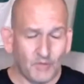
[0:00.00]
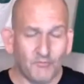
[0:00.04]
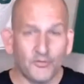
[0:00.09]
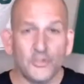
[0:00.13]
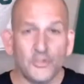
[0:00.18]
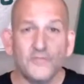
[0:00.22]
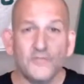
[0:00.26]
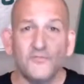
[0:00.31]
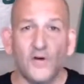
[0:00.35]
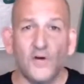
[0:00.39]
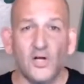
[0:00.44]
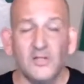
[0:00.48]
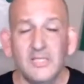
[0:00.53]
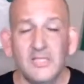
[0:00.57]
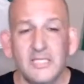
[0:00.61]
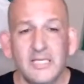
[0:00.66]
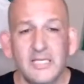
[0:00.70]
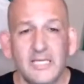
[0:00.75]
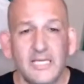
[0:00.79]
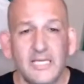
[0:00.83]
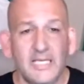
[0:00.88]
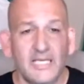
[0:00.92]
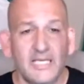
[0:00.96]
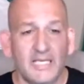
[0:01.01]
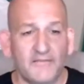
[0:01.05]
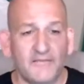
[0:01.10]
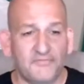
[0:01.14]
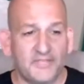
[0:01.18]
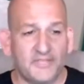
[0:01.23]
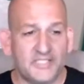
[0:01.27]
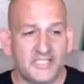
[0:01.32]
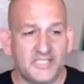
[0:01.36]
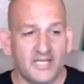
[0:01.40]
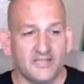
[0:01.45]
First of all,
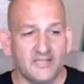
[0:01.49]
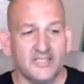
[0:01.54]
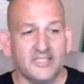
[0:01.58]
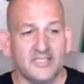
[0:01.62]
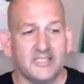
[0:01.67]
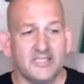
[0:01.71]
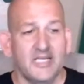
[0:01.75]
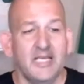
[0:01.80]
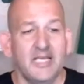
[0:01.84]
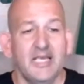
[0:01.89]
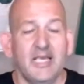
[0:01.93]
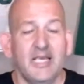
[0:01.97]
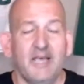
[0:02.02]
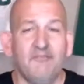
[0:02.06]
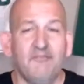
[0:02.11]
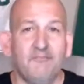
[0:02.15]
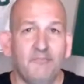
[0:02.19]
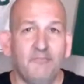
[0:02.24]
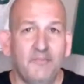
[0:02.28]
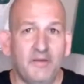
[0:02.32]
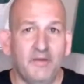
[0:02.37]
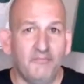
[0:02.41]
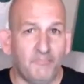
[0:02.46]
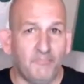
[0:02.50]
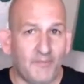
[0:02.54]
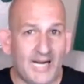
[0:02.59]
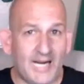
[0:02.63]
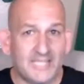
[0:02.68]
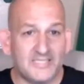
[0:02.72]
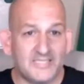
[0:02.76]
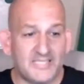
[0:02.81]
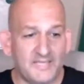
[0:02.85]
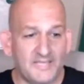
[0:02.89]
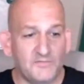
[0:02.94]
if the Celtics, if
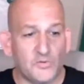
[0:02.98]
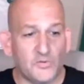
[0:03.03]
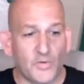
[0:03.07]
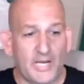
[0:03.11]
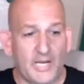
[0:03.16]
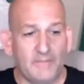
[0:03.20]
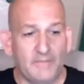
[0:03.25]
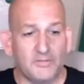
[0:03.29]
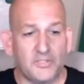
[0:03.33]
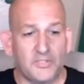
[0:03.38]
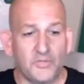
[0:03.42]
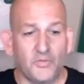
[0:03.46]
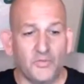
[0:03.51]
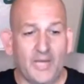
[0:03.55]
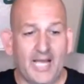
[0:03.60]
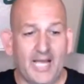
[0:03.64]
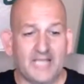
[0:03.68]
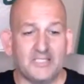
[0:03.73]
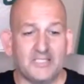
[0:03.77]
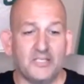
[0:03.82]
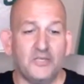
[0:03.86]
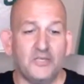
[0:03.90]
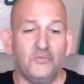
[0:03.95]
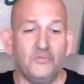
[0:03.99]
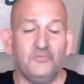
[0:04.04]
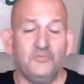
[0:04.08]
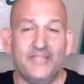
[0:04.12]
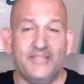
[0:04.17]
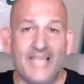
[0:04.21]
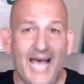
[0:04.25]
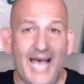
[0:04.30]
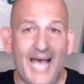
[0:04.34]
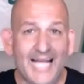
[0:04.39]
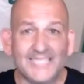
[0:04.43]
Brad Stevens were able to execute
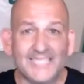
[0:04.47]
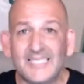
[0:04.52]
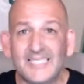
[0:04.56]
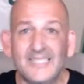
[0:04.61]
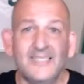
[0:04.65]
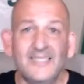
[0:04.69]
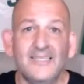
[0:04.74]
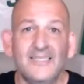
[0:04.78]
that,